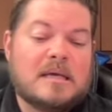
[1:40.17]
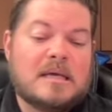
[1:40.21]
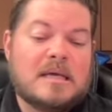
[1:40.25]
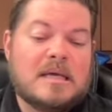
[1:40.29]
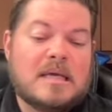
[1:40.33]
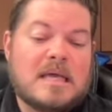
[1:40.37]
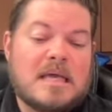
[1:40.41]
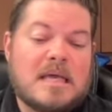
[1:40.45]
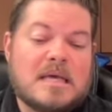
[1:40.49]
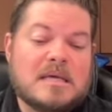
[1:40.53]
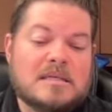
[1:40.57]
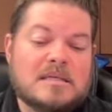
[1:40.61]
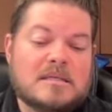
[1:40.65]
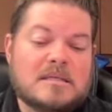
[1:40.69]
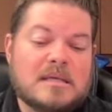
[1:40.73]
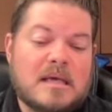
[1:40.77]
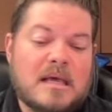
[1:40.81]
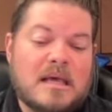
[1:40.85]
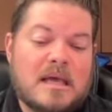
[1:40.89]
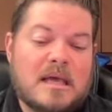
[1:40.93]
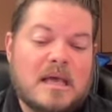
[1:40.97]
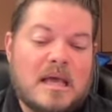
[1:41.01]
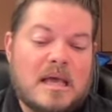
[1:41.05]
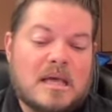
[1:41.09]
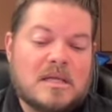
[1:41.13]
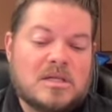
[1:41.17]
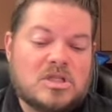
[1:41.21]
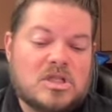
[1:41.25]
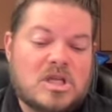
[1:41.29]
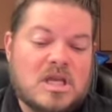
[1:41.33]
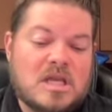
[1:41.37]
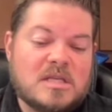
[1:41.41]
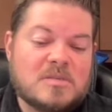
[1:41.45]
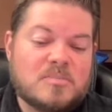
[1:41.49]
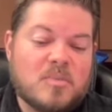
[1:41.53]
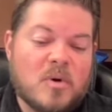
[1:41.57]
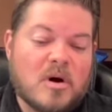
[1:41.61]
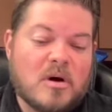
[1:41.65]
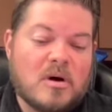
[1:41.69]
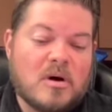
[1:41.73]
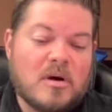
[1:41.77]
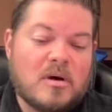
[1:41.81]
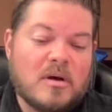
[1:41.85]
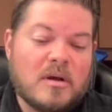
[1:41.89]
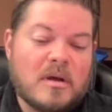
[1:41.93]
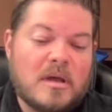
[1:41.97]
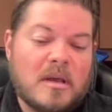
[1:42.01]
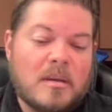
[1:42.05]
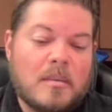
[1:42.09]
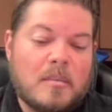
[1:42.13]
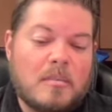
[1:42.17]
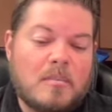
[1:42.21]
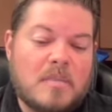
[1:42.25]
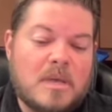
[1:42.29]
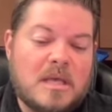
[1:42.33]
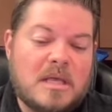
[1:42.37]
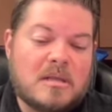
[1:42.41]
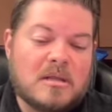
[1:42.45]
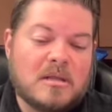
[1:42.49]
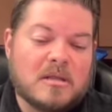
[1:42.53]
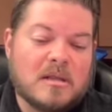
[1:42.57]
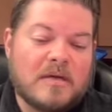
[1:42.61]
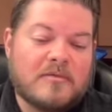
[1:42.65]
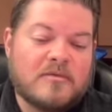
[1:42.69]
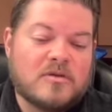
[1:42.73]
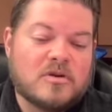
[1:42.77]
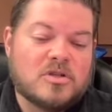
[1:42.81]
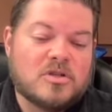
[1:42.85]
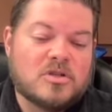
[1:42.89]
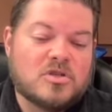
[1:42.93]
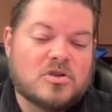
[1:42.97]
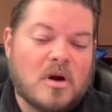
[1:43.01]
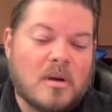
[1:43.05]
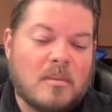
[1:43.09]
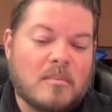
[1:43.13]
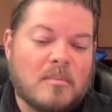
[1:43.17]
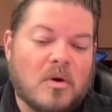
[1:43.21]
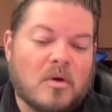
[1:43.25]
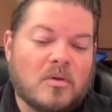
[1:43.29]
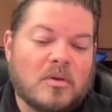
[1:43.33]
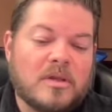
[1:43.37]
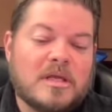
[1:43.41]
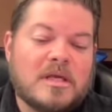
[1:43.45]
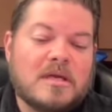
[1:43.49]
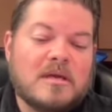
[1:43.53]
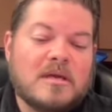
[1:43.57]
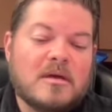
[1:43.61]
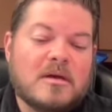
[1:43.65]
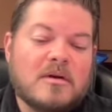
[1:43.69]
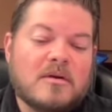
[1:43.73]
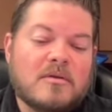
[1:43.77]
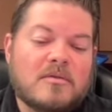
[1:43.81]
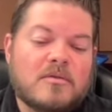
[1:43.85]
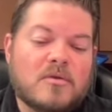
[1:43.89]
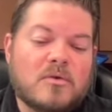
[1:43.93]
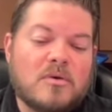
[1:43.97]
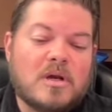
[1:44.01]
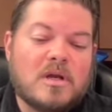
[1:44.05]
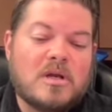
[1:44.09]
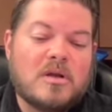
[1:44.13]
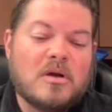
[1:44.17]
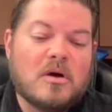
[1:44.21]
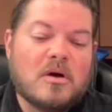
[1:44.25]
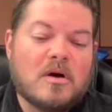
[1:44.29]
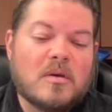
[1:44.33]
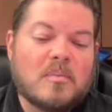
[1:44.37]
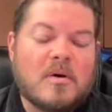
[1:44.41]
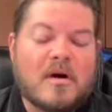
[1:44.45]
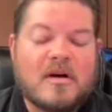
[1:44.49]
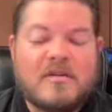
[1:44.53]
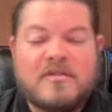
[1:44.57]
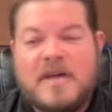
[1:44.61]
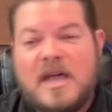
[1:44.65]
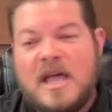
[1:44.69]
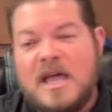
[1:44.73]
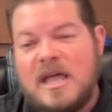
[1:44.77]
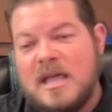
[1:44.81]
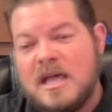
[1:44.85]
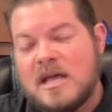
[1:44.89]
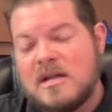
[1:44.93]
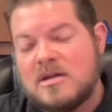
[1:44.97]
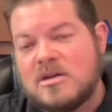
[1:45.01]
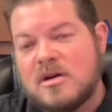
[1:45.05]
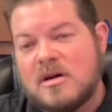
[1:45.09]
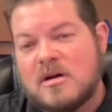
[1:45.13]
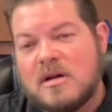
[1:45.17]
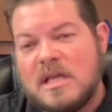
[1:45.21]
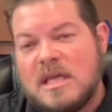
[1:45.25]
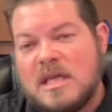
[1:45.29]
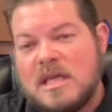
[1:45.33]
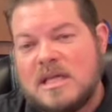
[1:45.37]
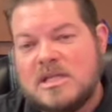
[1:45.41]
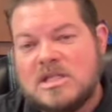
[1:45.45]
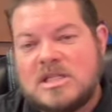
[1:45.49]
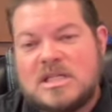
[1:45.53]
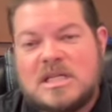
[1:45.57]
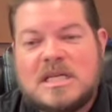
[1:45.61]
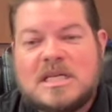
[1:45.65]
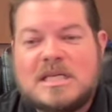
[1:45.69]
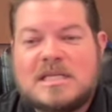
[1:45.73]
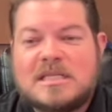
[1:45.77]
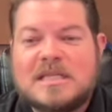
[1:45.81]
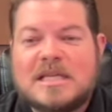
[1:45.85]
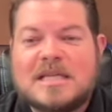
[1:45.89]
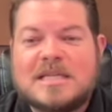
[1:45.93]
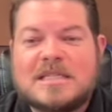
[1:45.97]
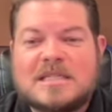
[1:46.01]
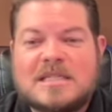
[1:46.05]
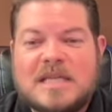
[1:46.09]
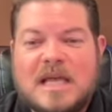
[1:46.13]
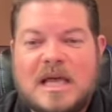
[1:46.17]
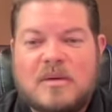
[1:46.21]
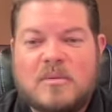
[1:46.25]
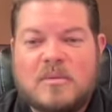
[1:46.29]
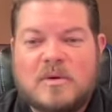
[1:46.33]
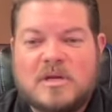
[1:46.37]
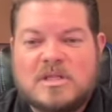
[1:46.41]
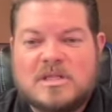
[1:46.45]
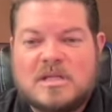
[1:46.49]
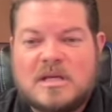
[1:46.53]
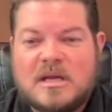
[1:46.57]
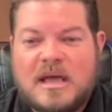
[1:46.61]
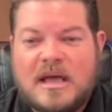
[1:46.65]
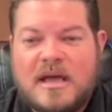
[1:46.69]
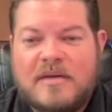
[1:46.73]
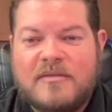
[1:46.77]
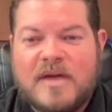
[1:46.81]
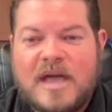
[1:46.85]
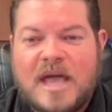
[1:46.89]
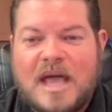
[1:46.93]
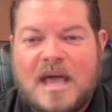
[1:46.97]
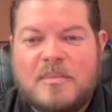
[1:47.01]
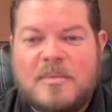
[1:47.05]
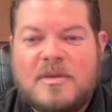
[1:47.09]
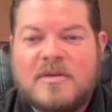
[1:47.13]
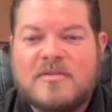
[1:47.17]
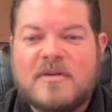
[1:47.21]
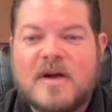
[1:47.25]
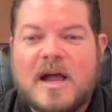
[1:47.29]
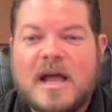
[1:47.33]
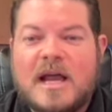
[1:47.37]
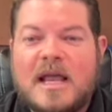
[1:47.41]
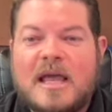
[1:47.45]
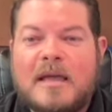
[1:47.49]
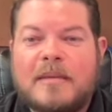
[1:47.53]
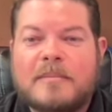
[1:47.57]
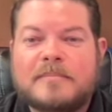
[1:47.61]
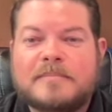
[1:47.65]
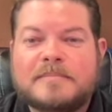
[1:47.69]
is cheeseburger, meat lovers stromboli, fruit and yogurt parfait, and turkey and cheese sandwich. Have a happy Friday.